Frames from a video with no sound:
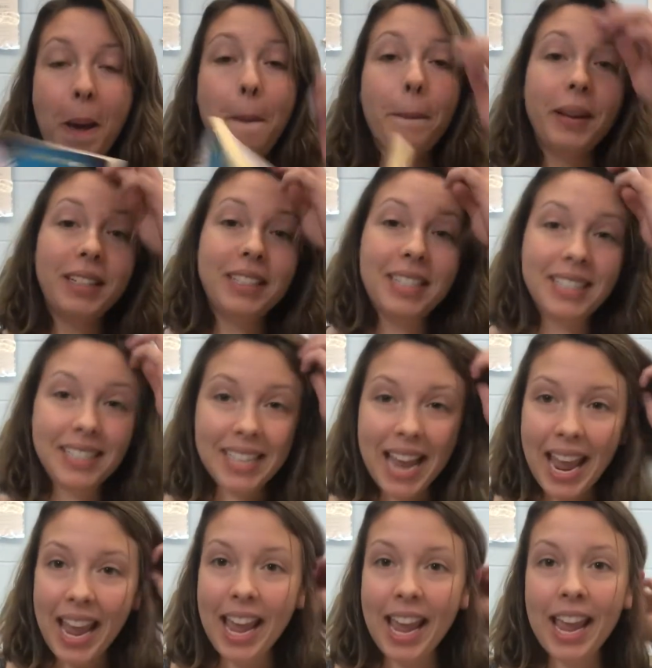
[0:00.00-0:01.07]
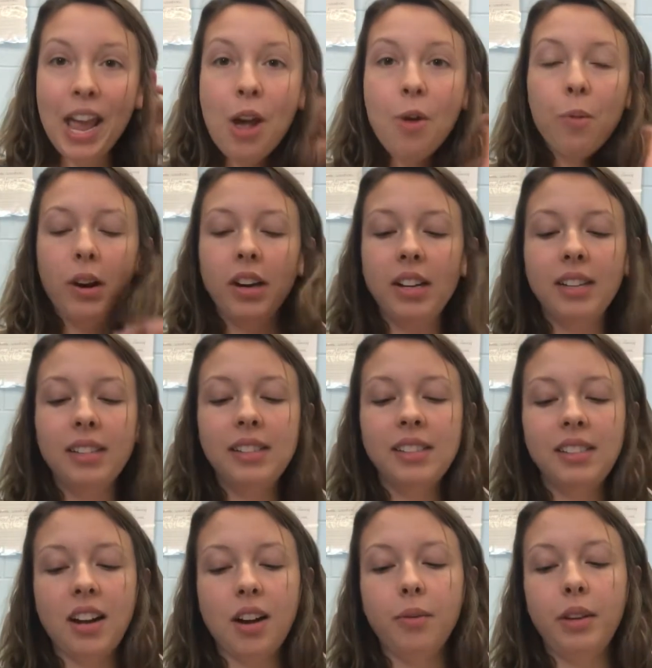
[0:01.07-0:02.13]
But today we're going to
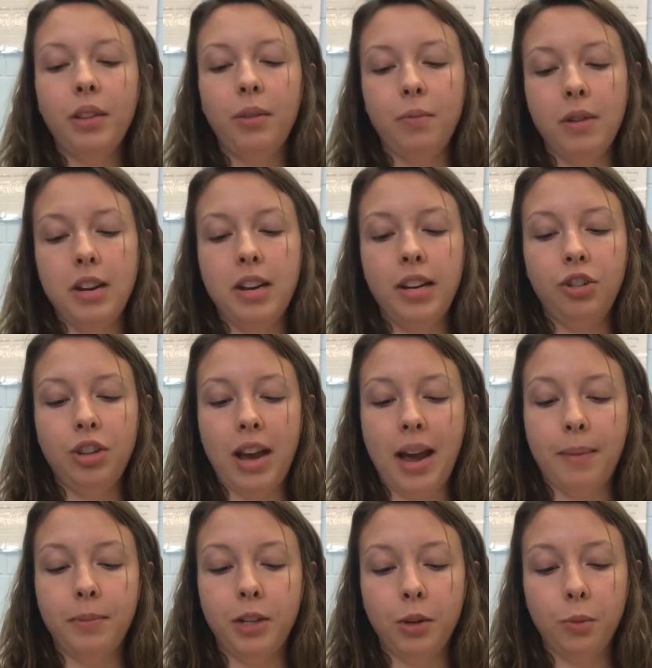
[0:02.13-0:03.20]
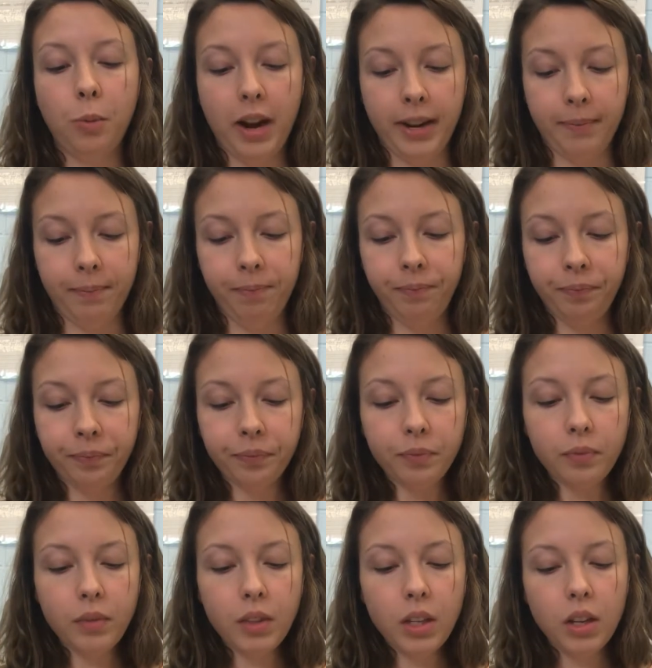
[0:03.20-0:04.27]
start with reading chapter 1.
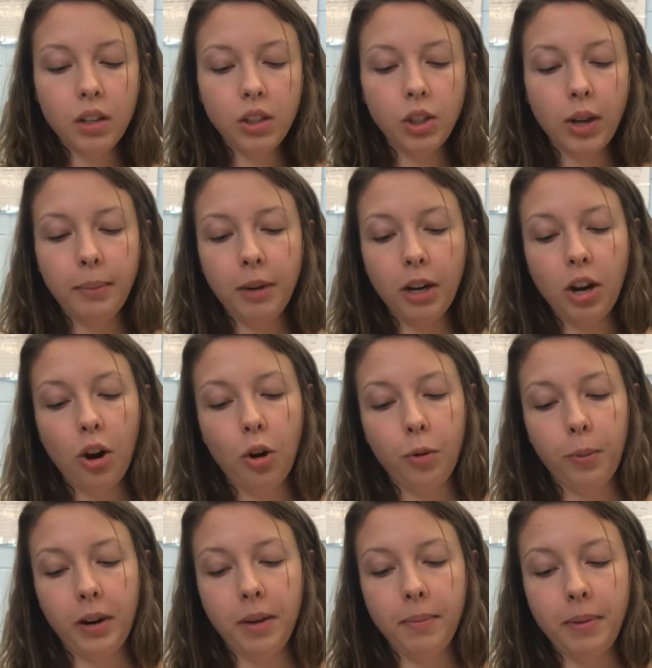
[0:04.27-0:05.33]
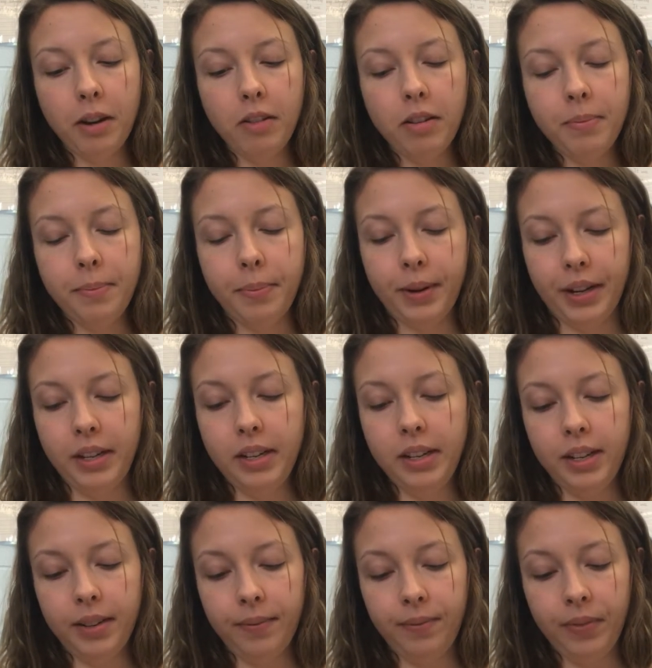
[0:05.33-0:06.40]
So I'm going to open up our book
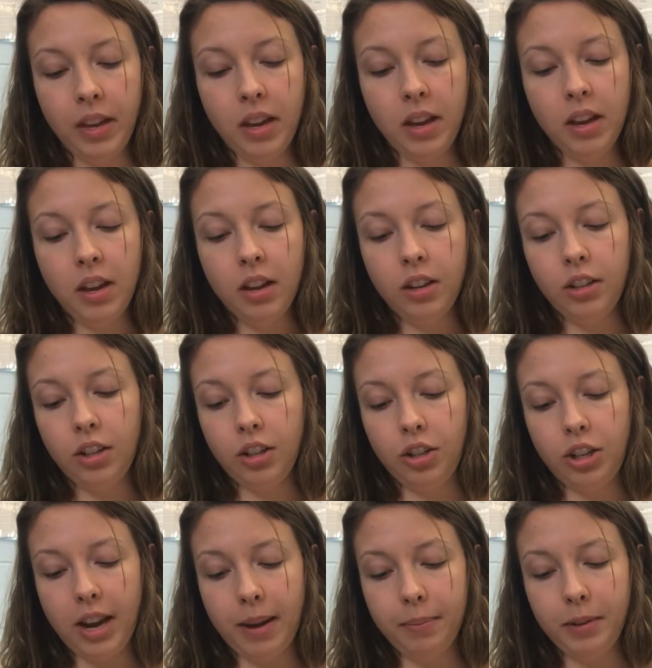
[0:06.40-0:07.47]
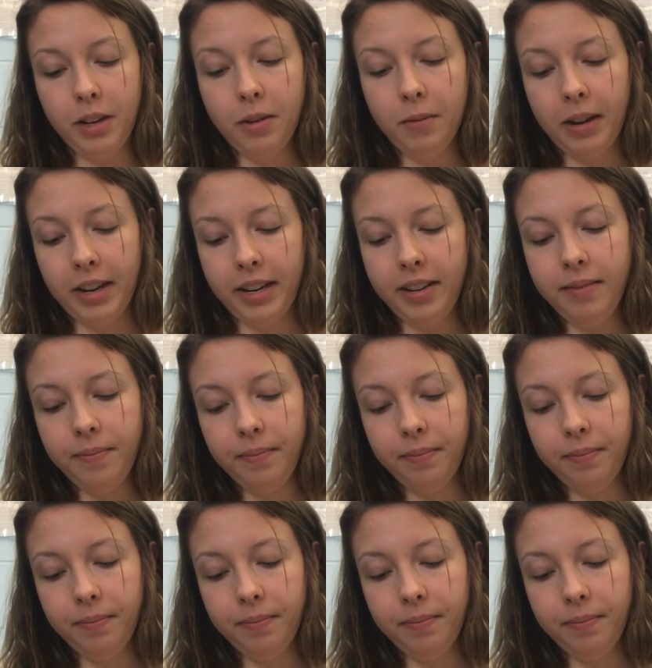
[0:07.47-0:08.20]
to chapter 1.